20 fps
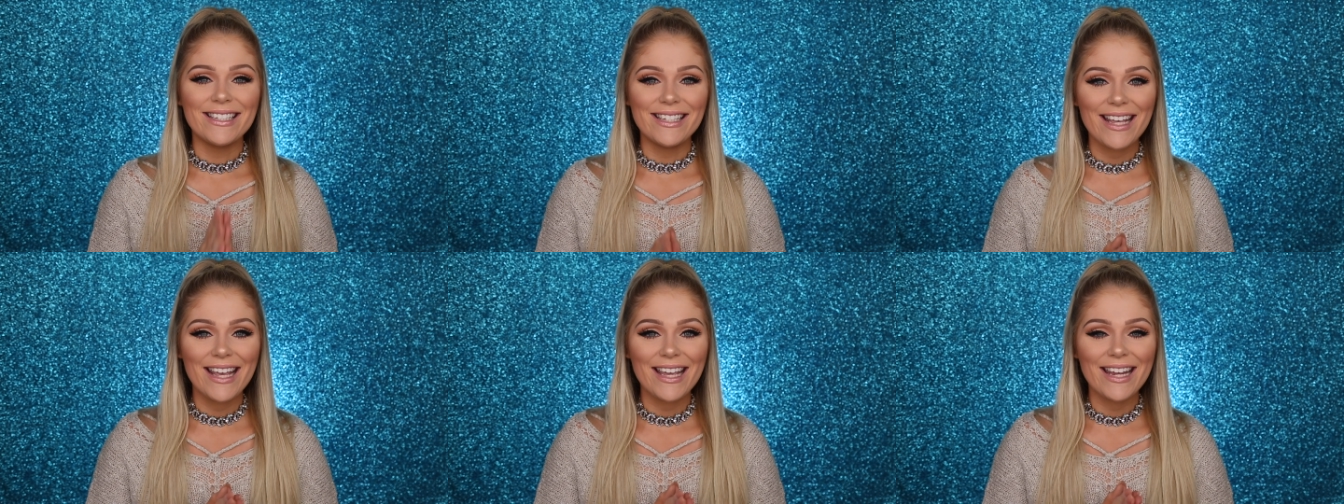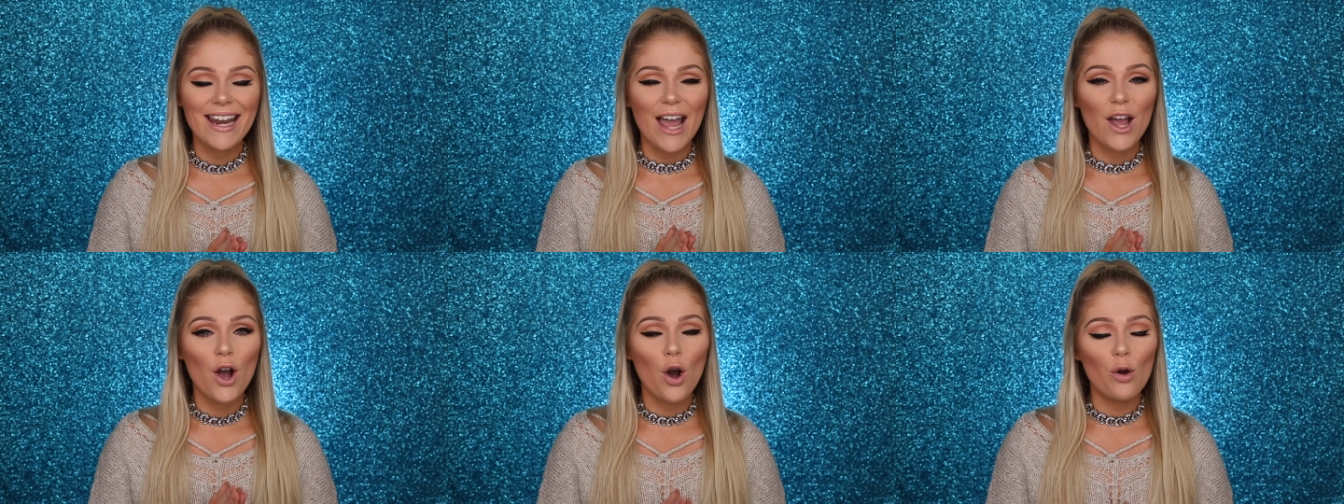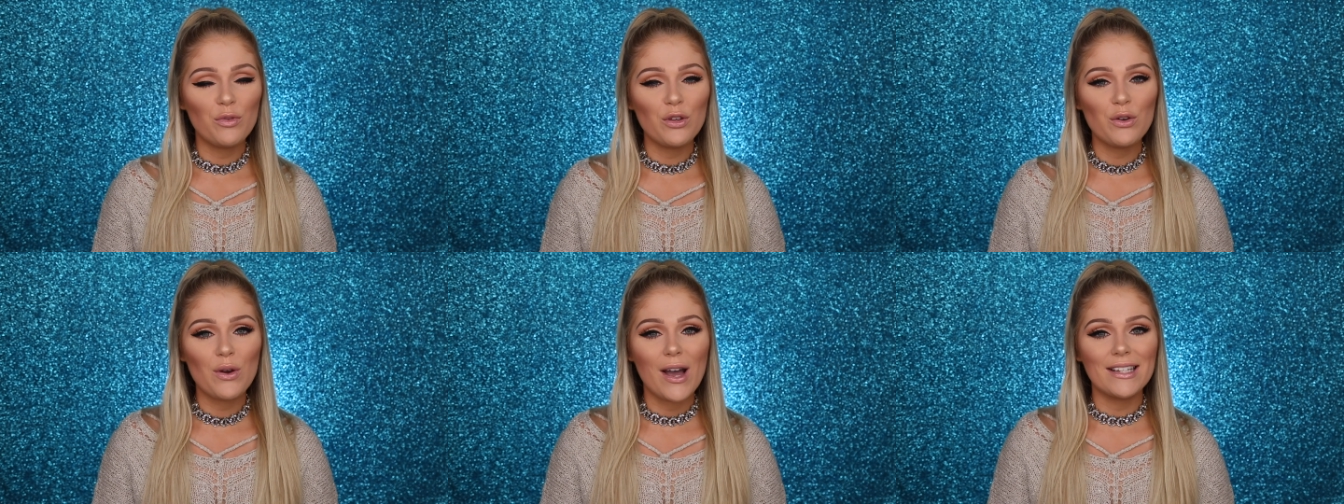did. I
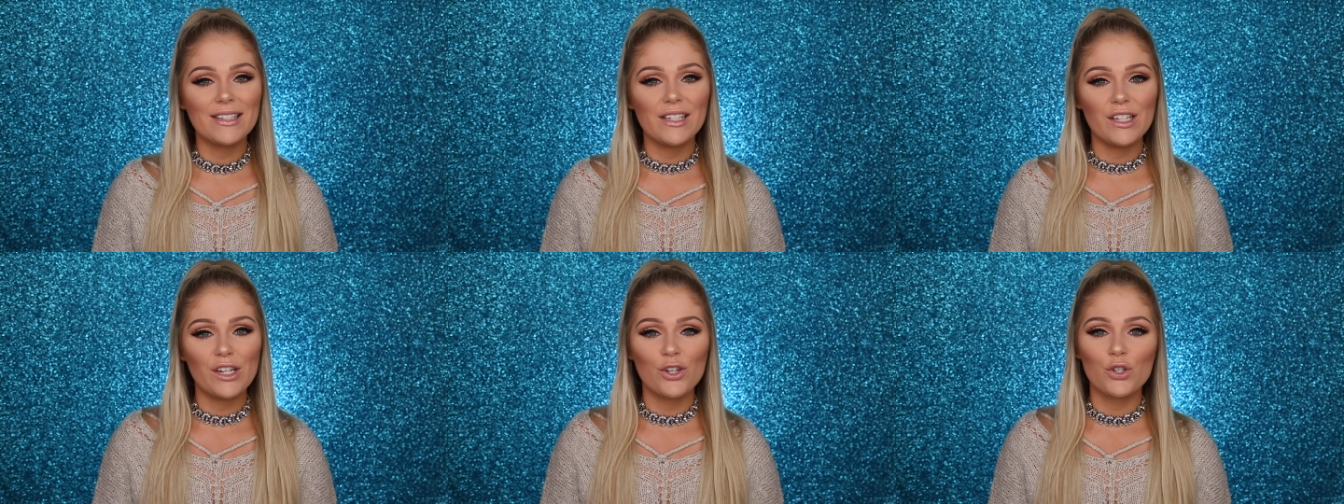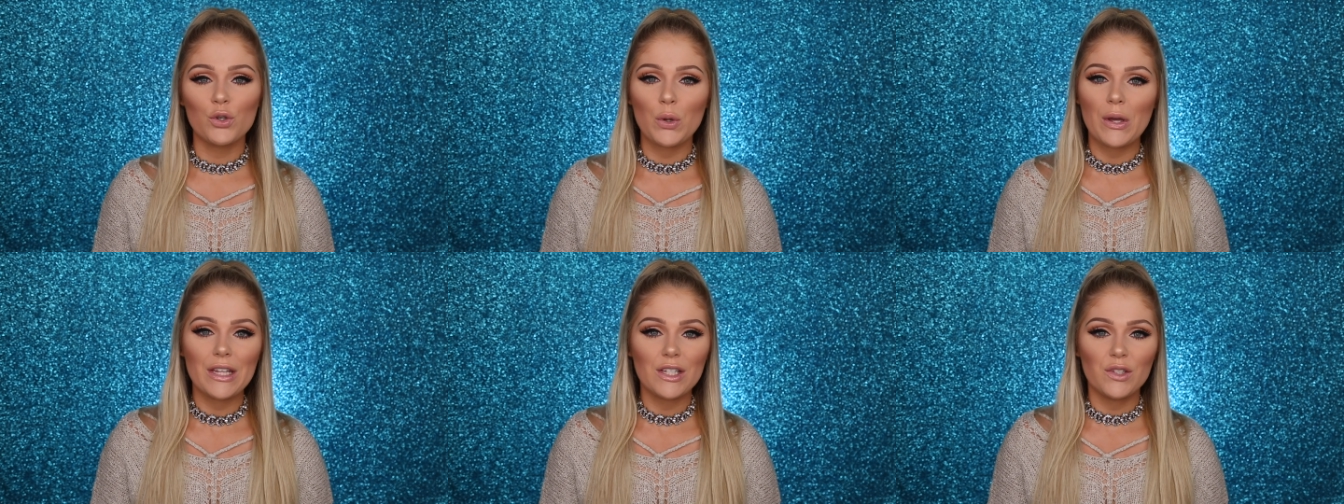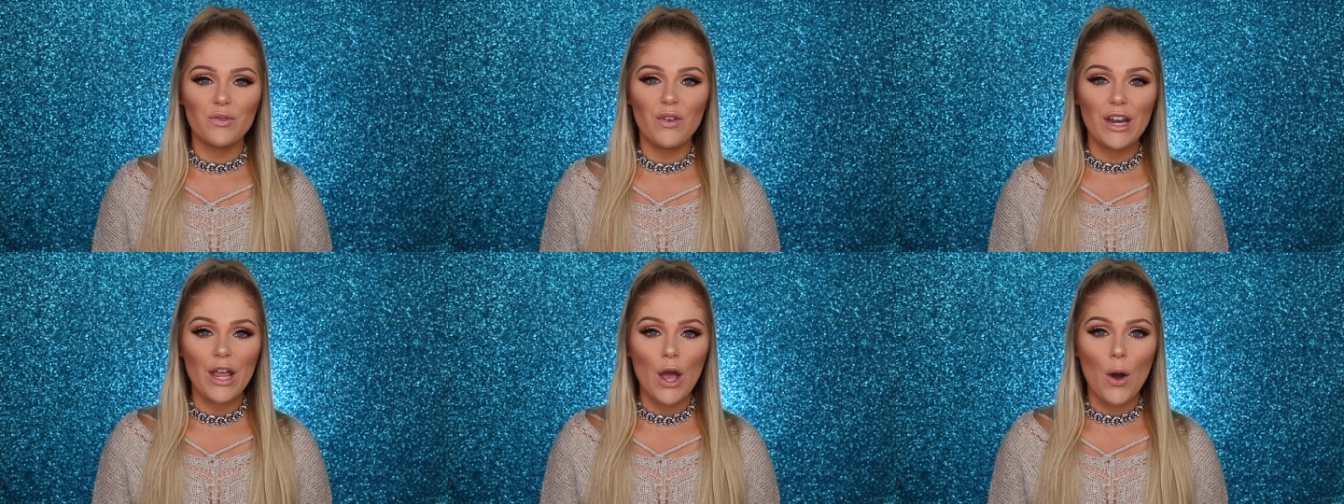hope that you guys did enjoy
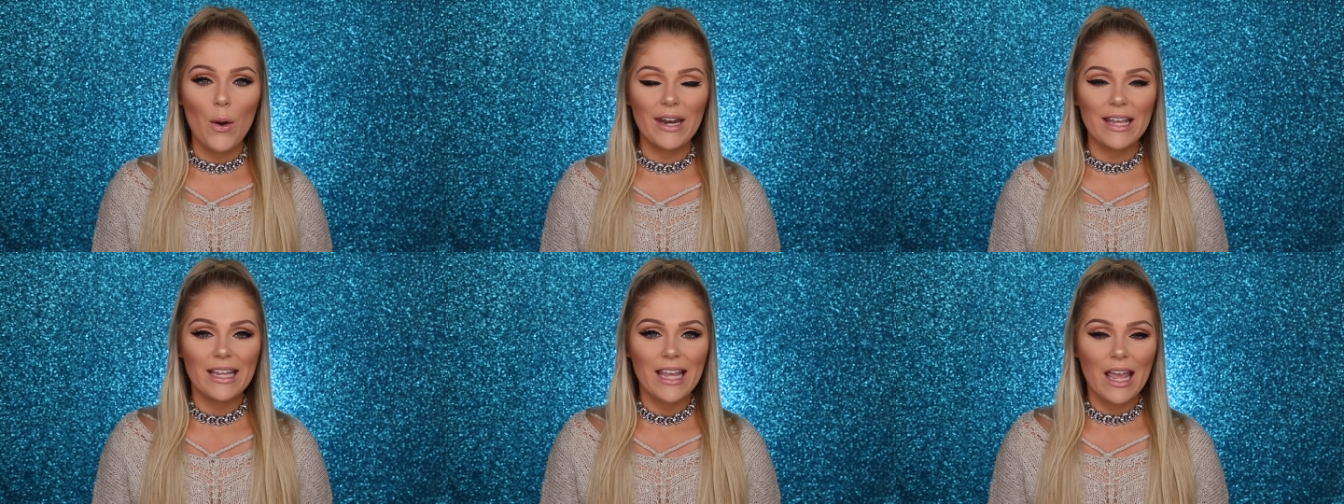this video and